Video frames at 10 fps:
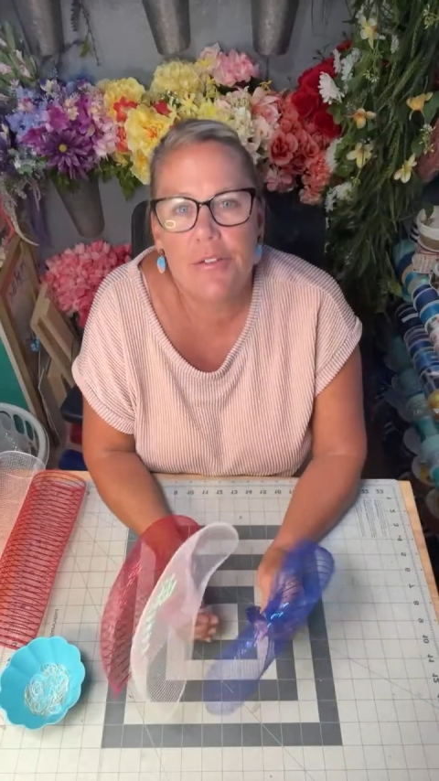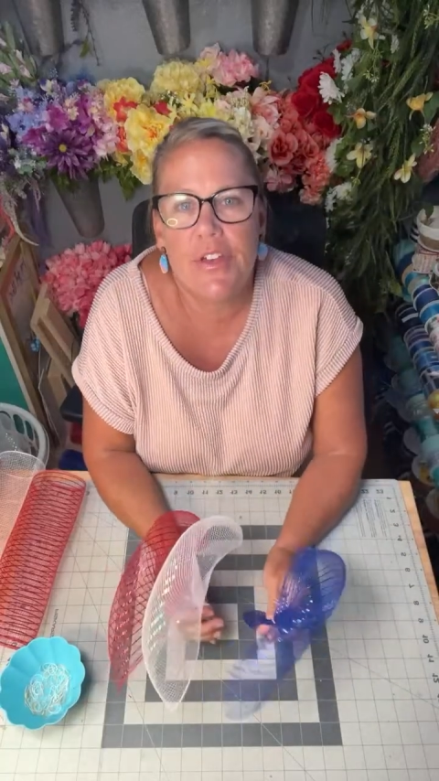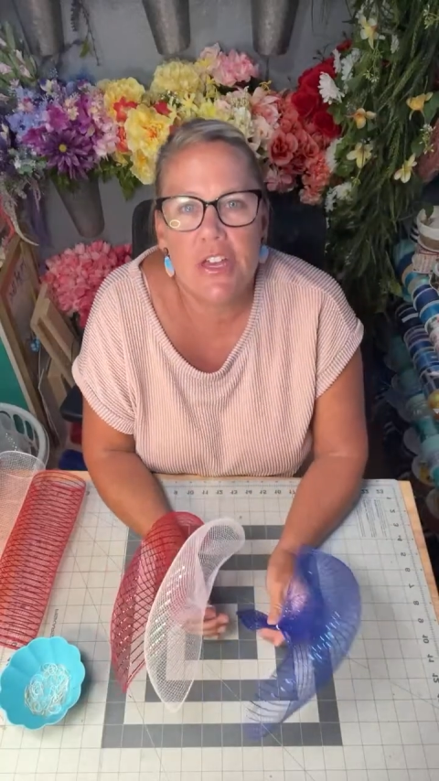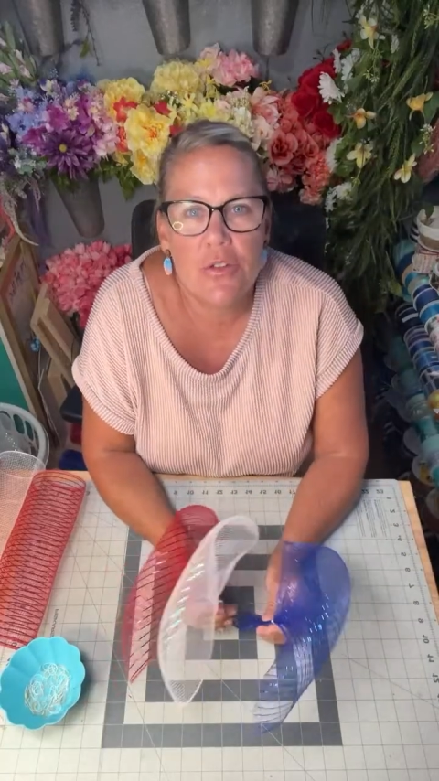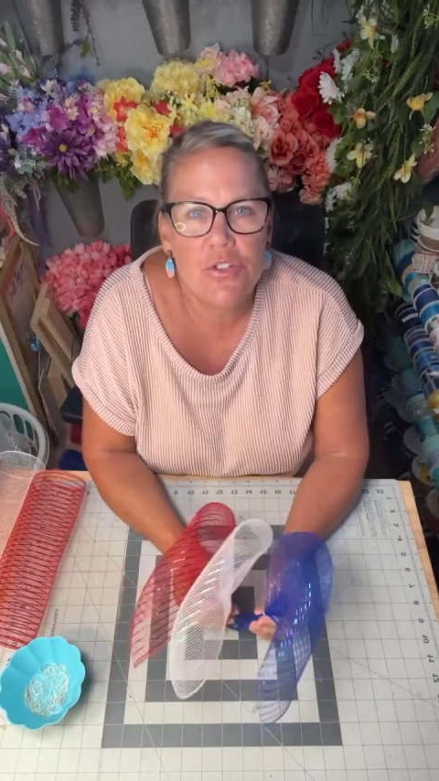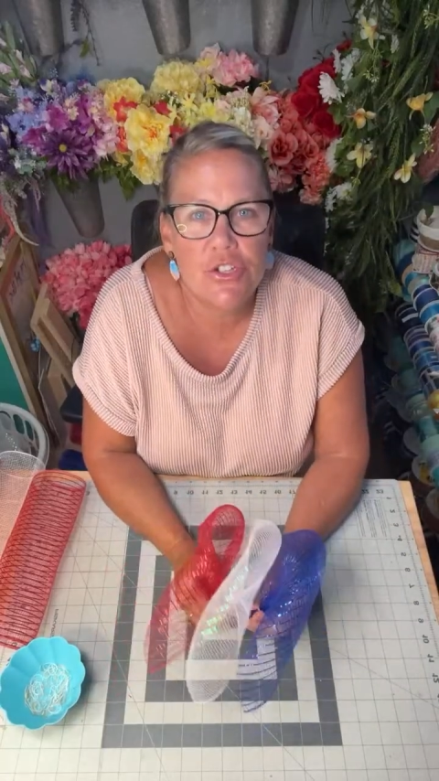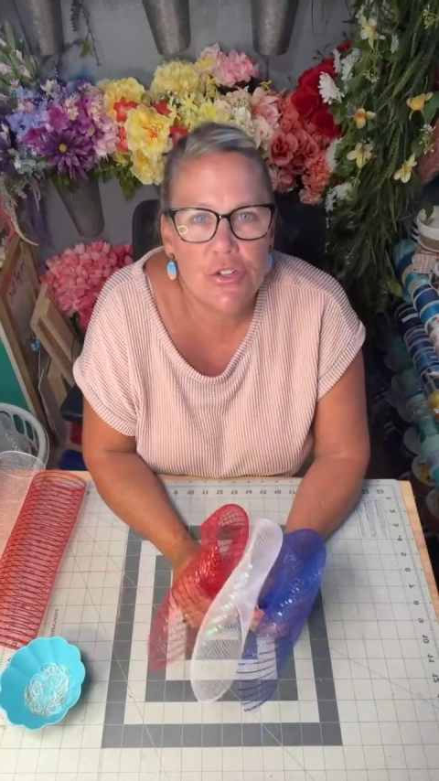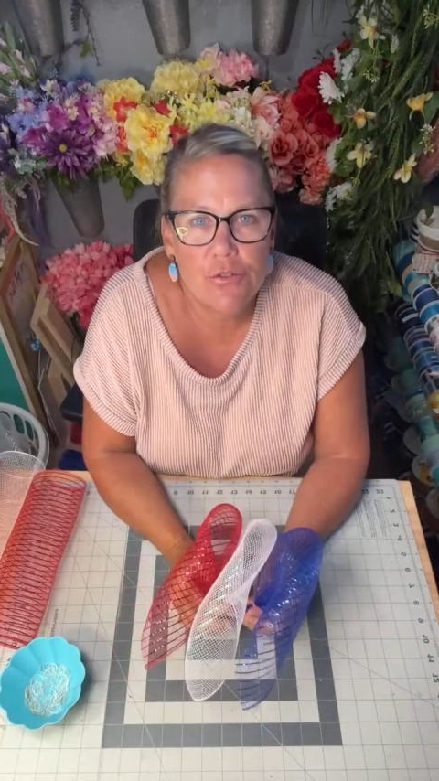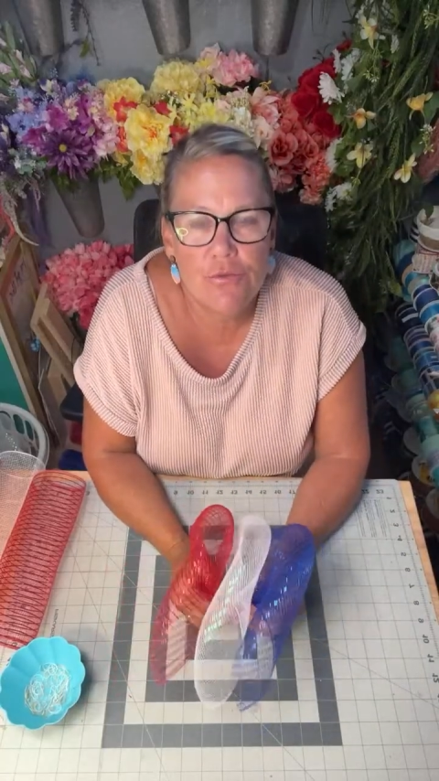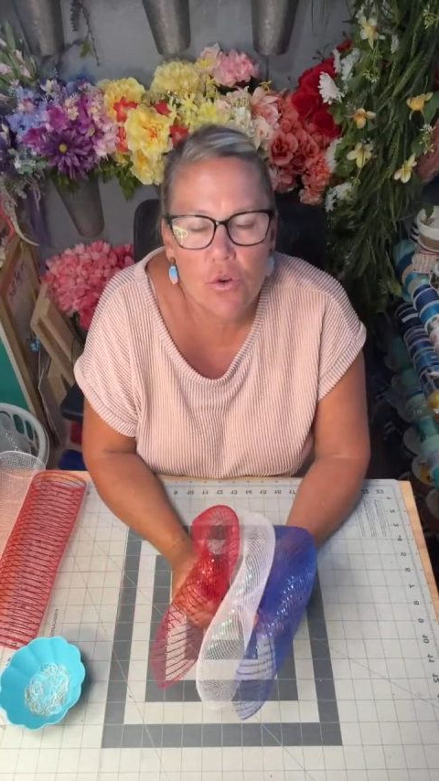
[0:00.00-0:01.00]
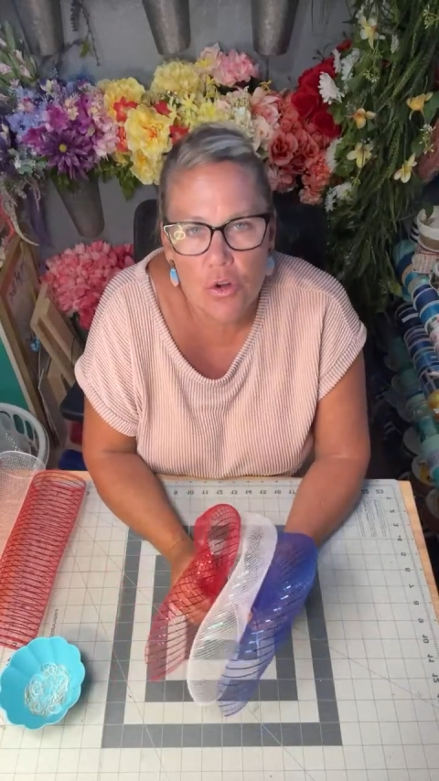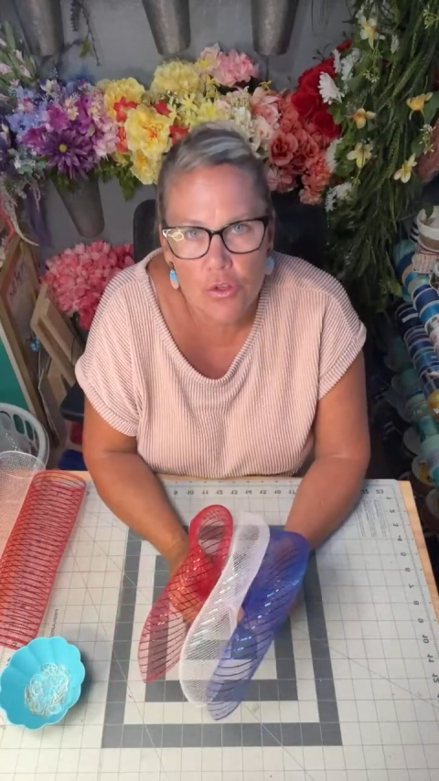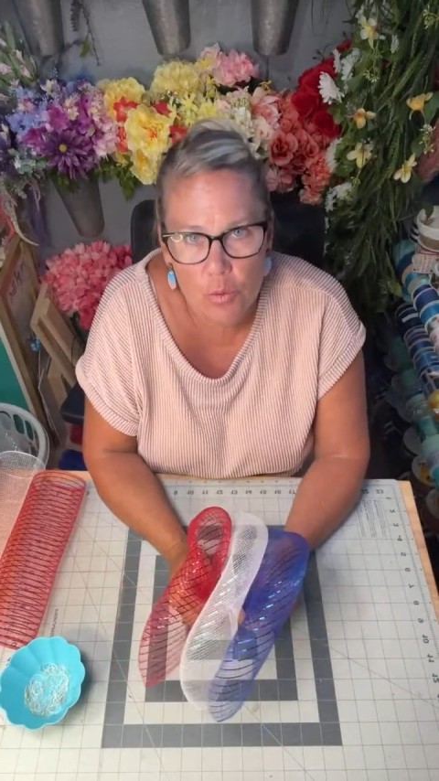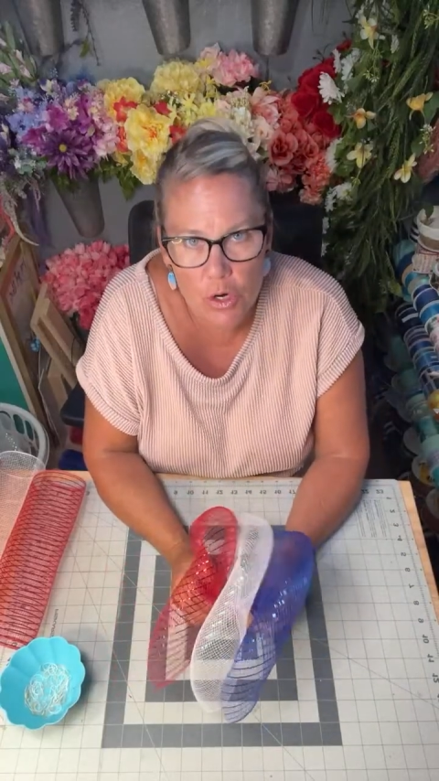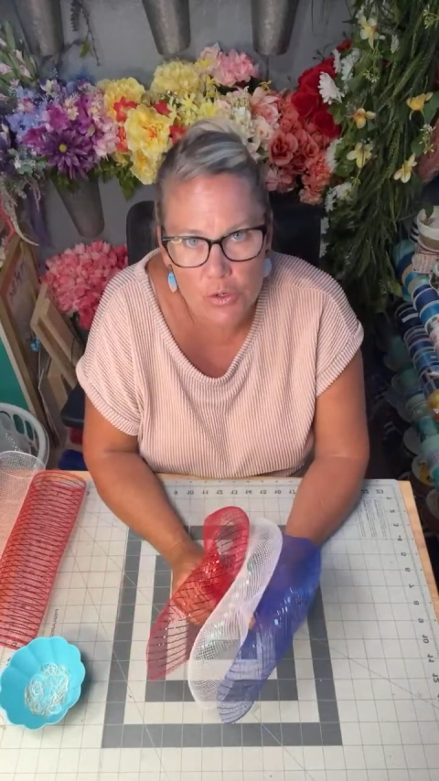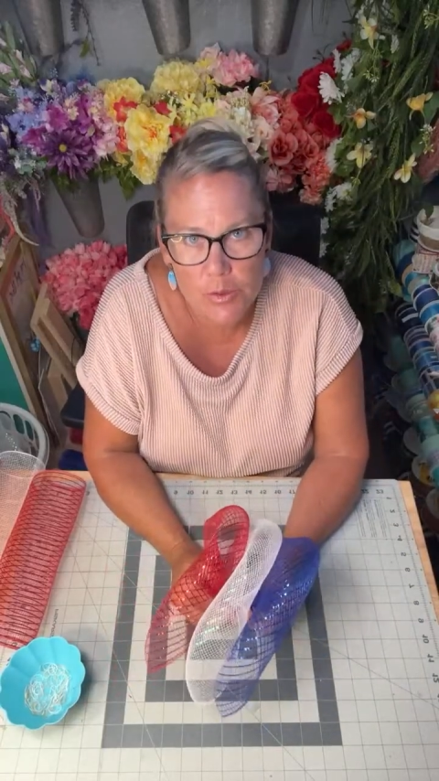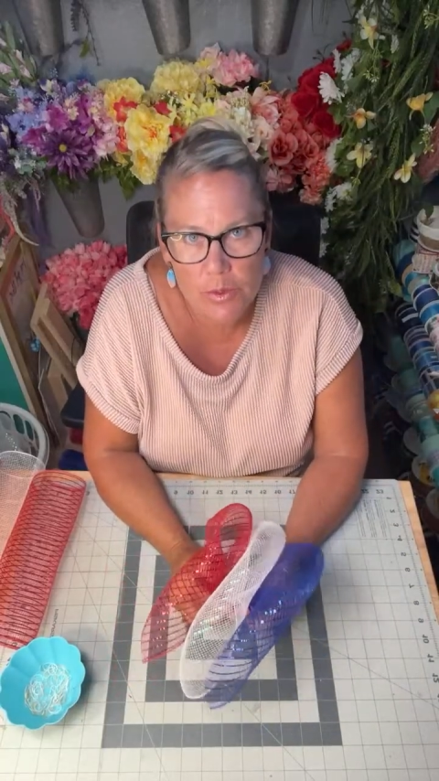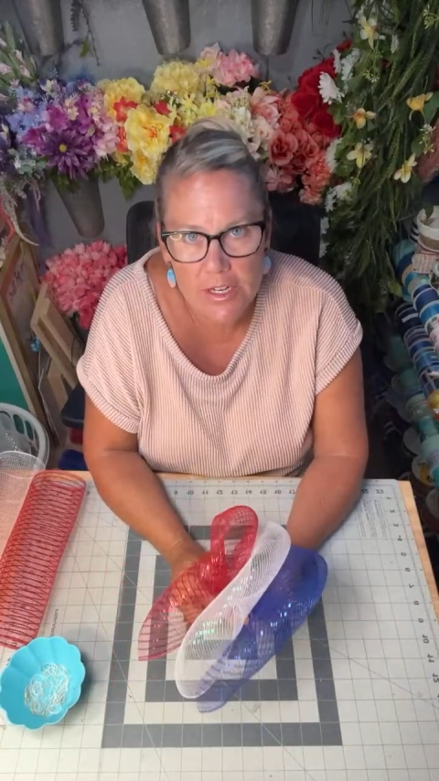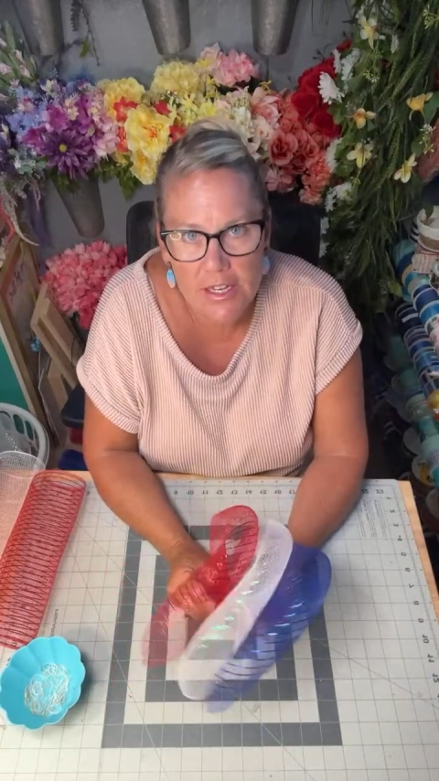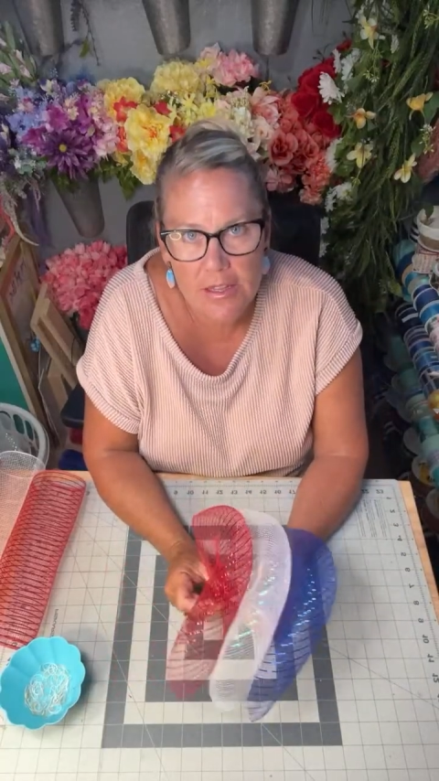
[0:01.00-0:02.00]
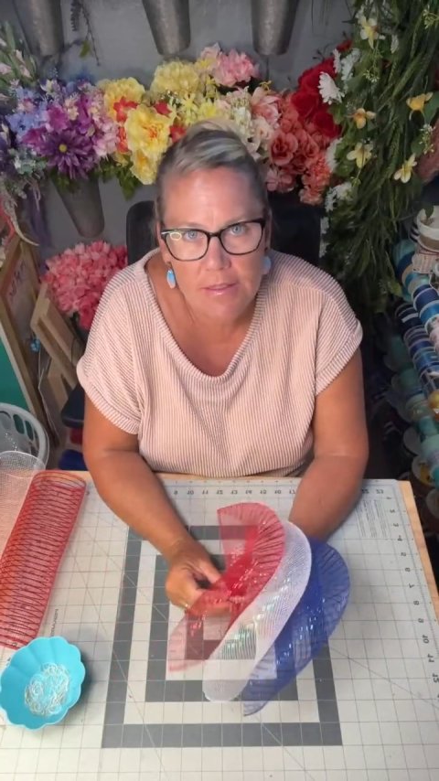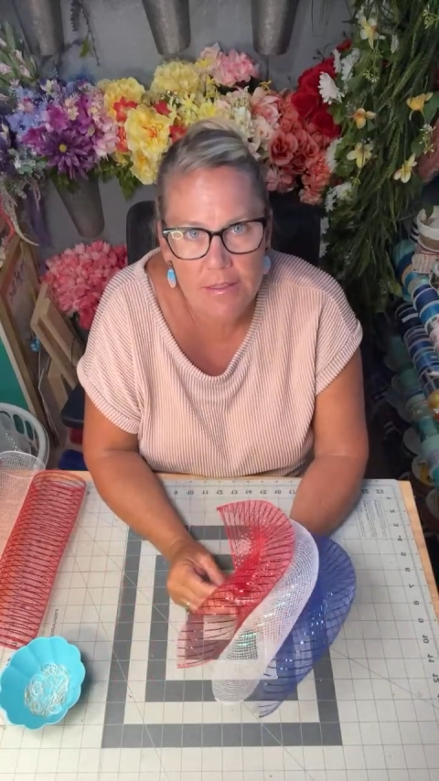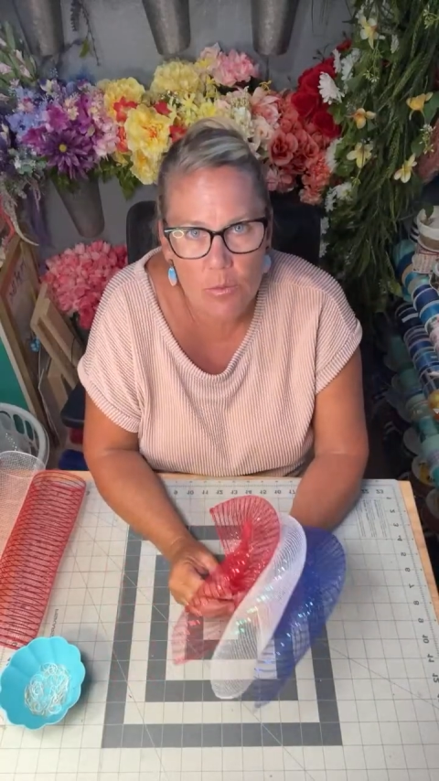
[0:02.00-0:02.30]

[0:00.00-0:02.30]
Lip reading: that you do for the rose wreath,